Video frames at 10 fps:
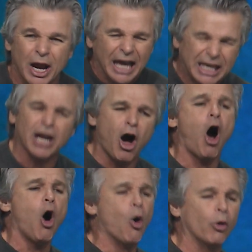Get a
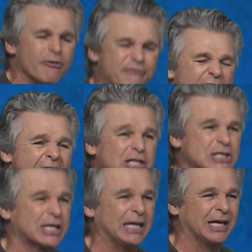hold of
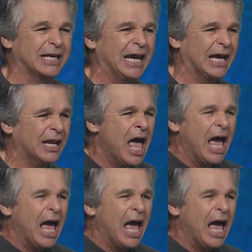fasting again.